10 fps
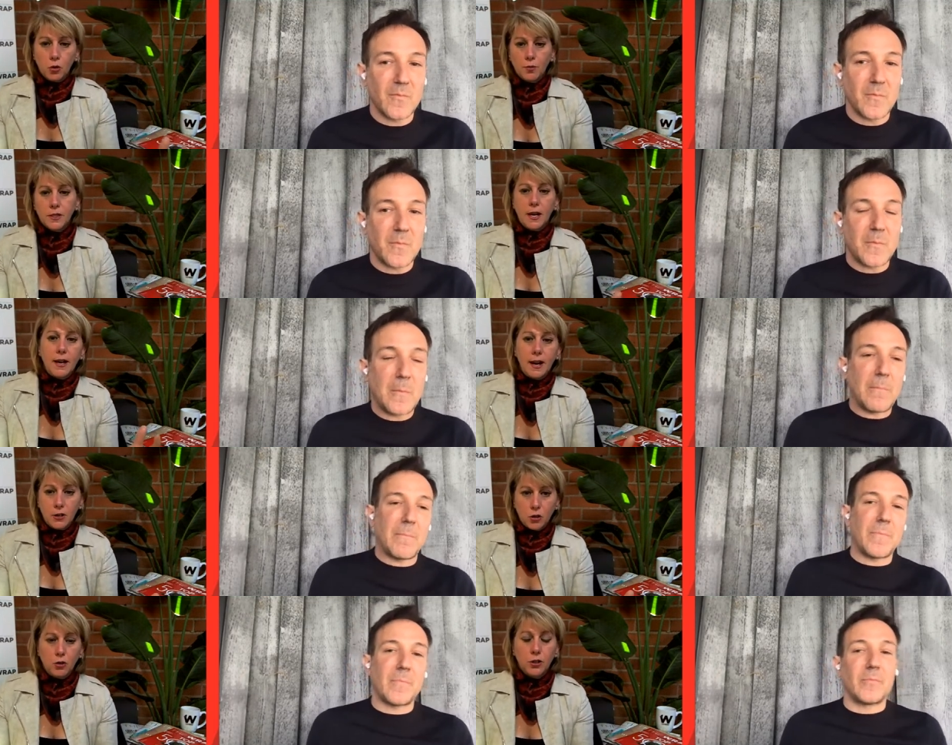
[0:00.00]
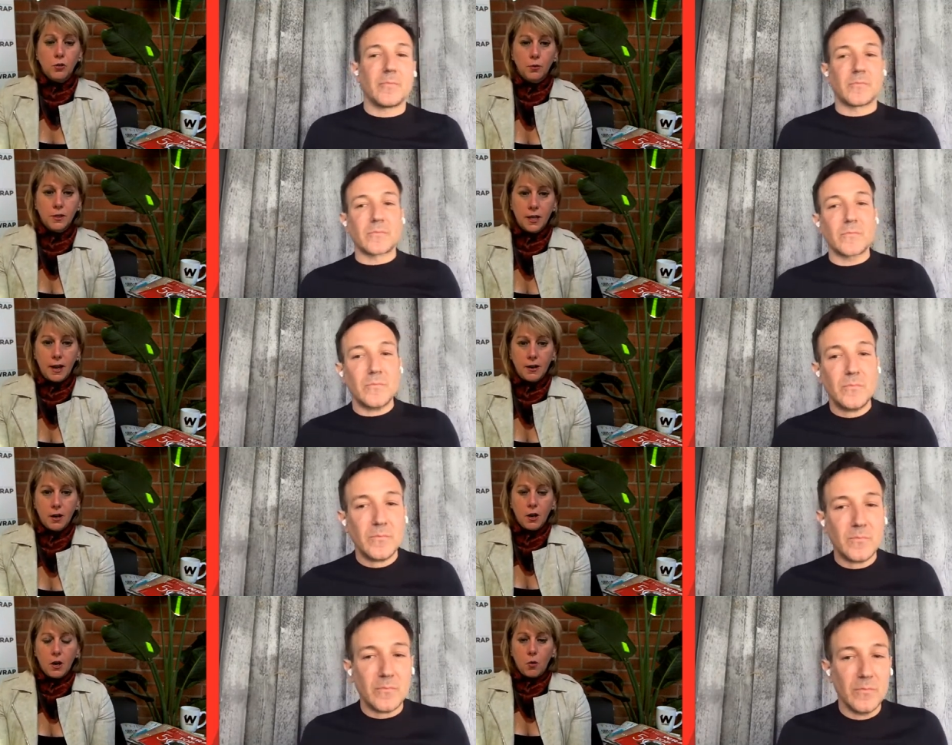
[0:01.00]
Speaker 1: groups that and journalist groups that
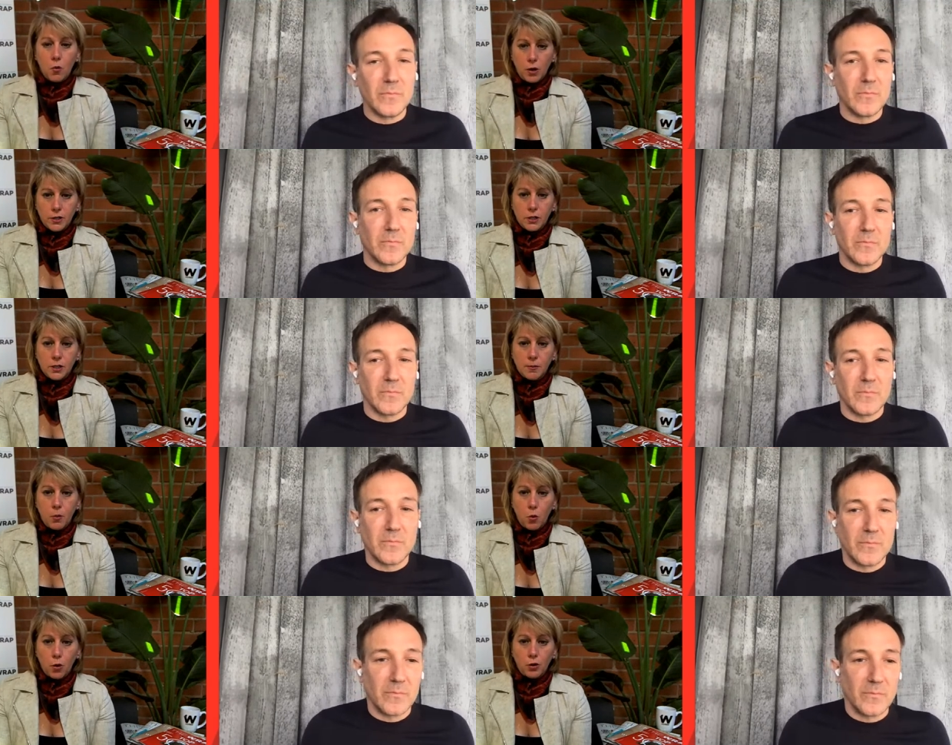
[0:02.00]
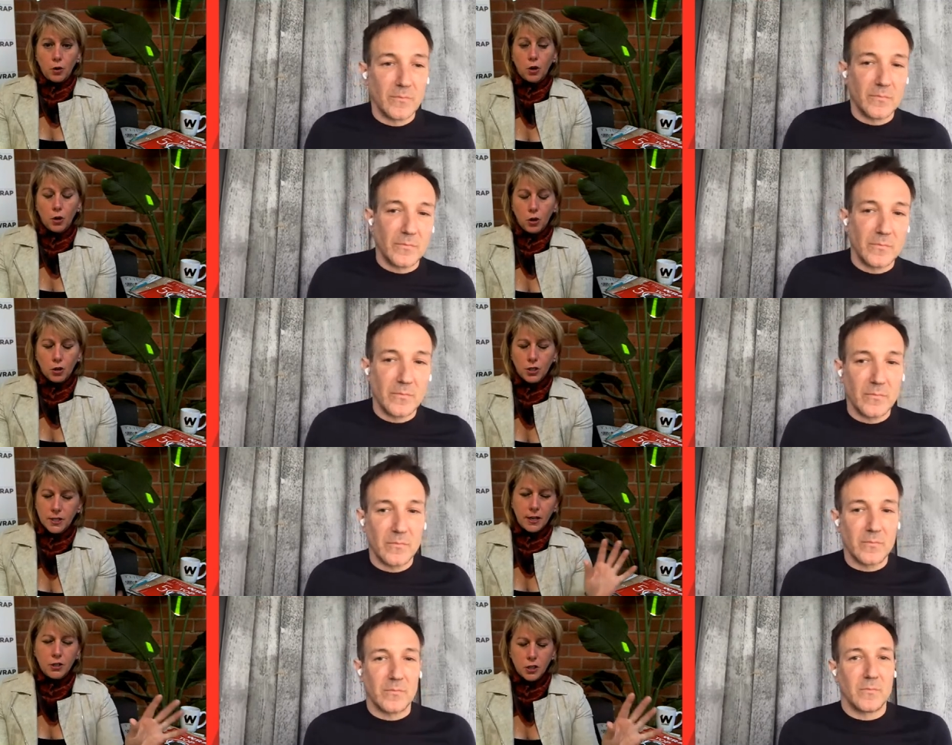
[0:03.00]
want to support her.
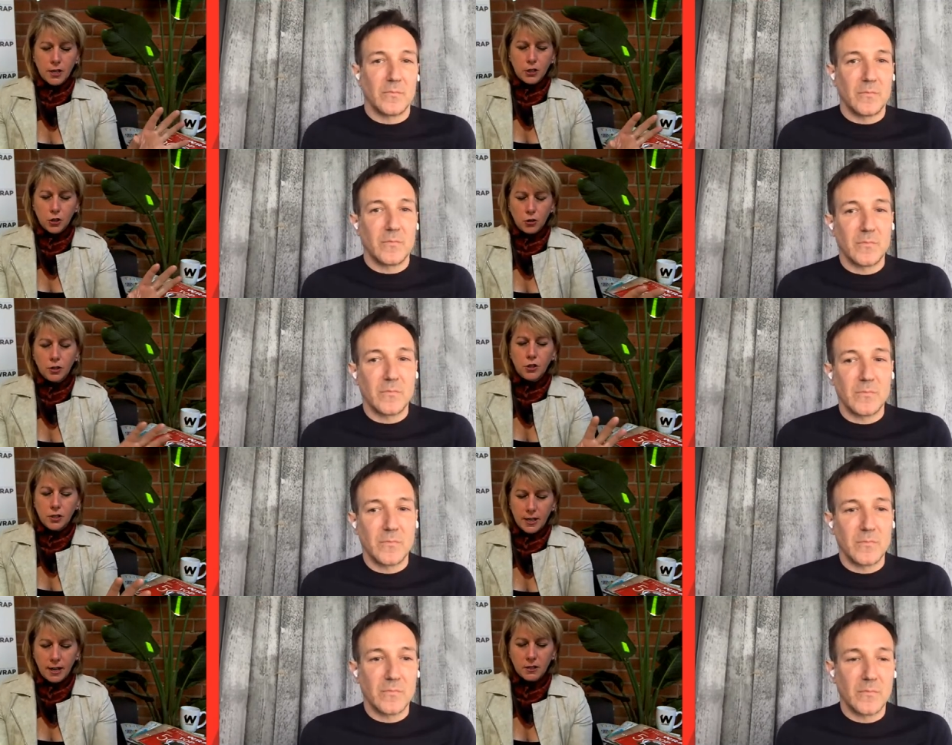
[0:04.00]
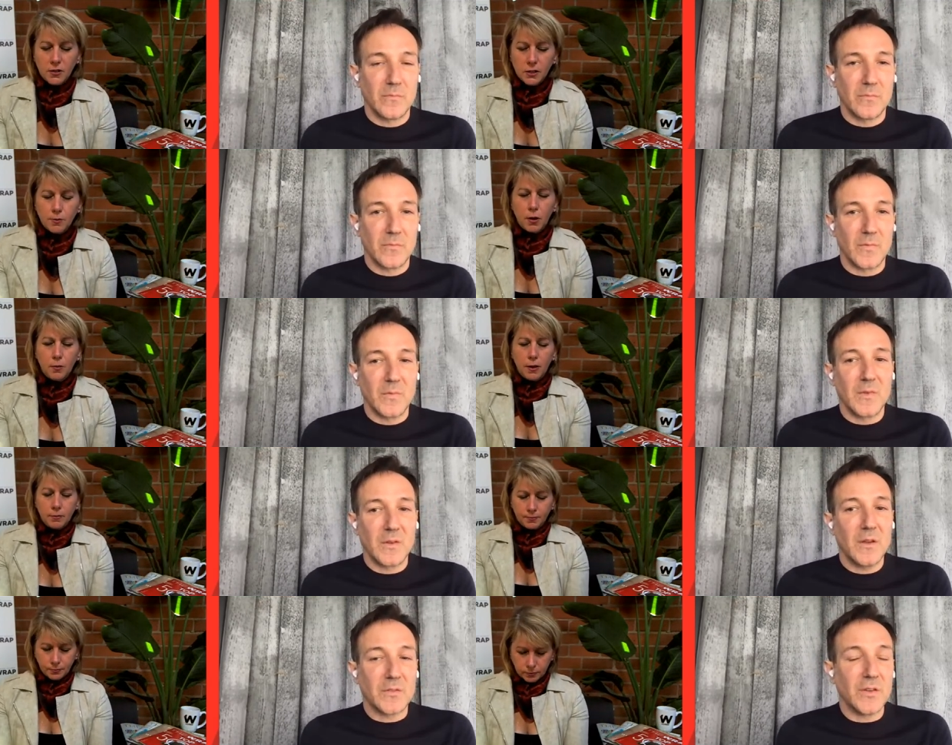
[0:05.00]
She's not. She's not a journalist. She's an activist. Mm,
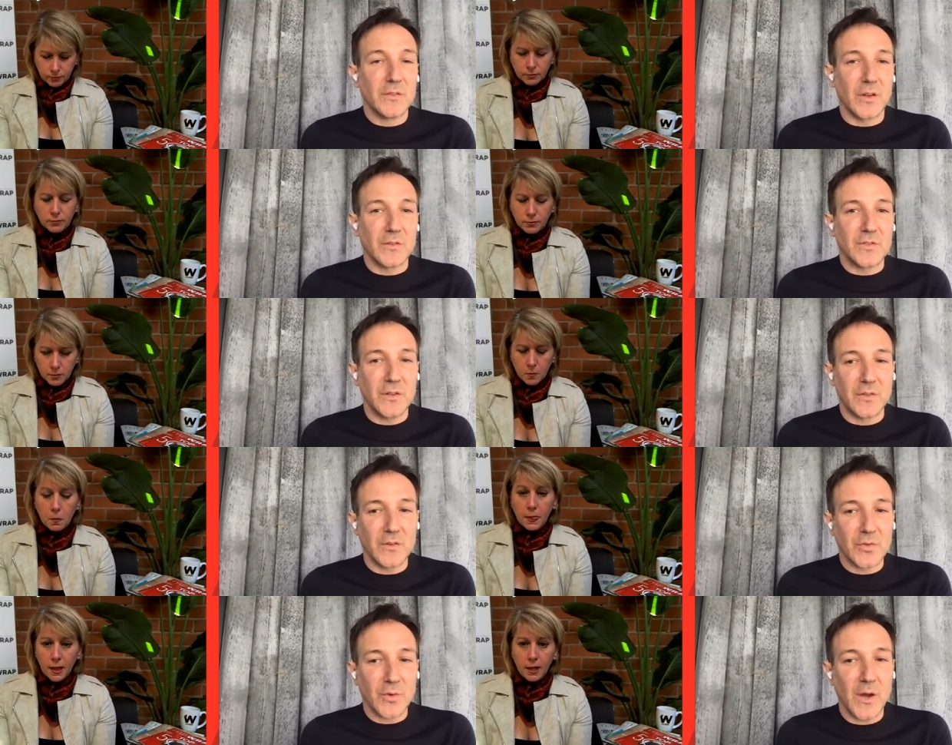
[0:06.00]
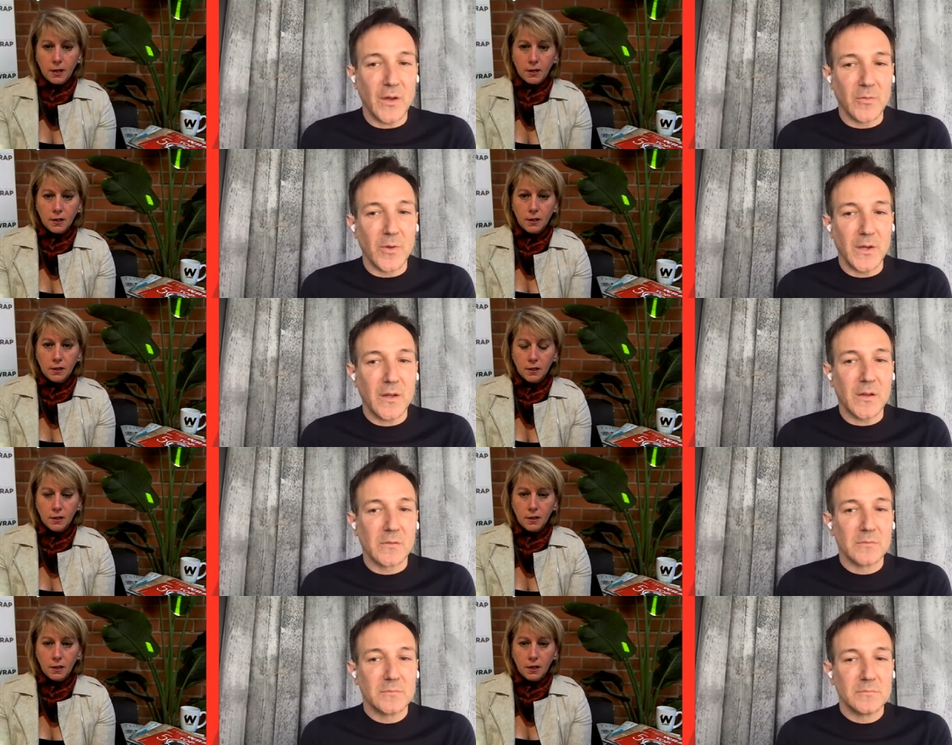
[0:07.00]
yeah,
Speaker 2: she's on. She's on trial right
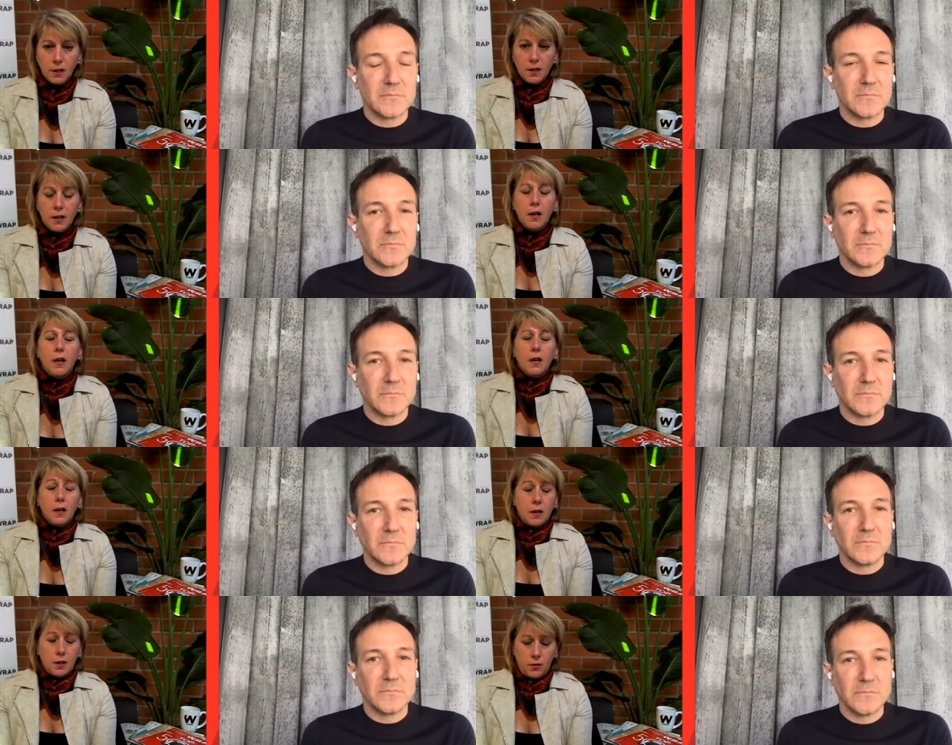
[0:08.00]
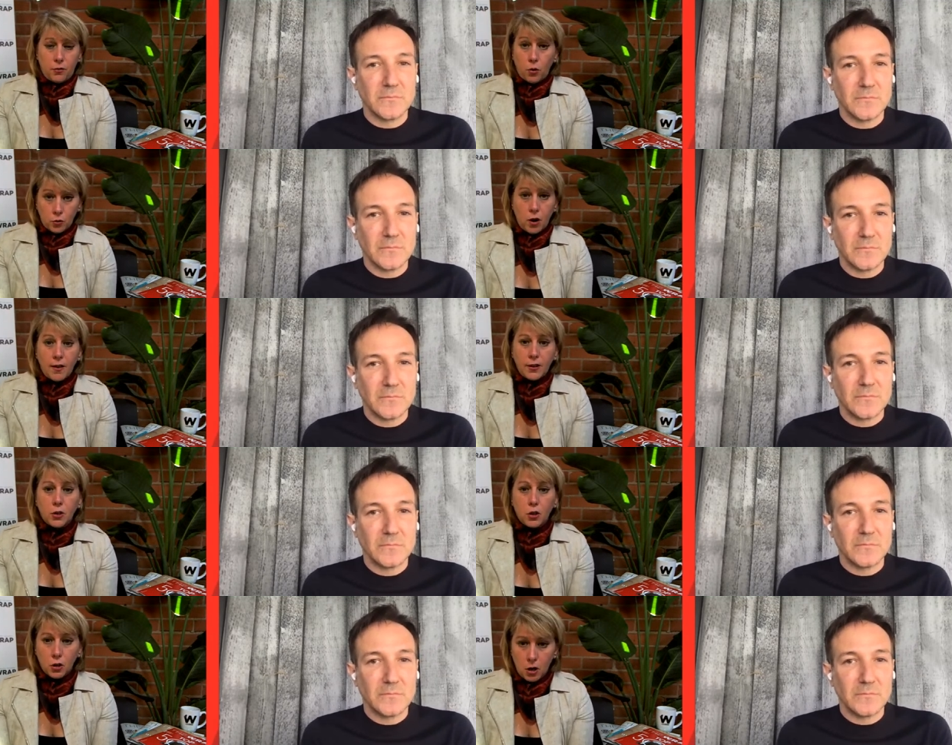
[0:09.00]
now
Speaker 1: for
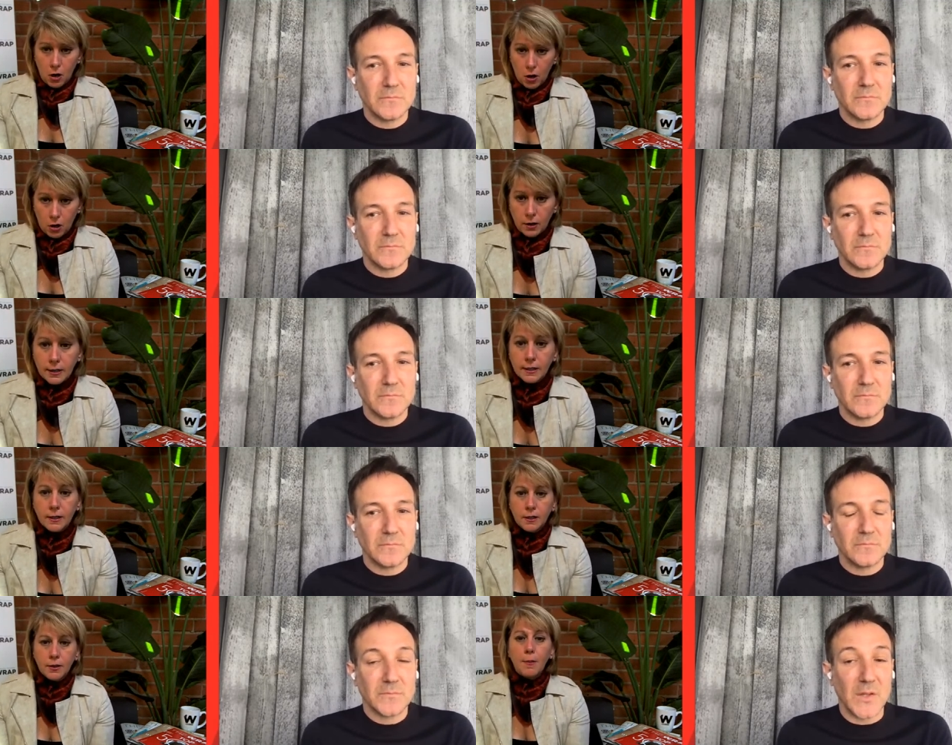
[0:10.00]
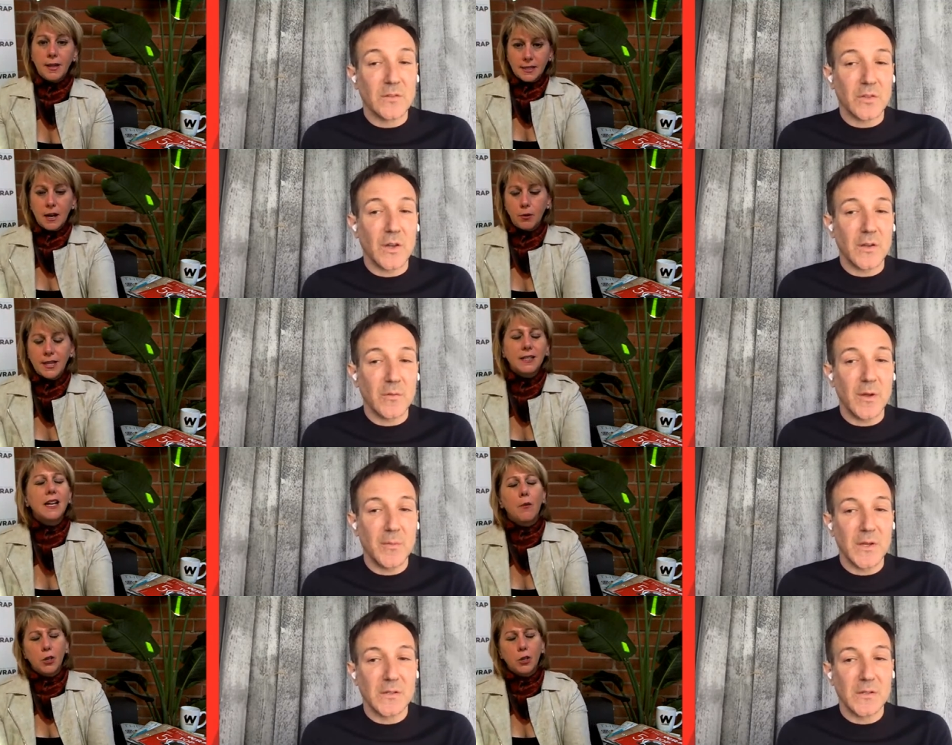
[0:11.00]
driving her car. I mean, in Saudi
Speaker 2: Arabia.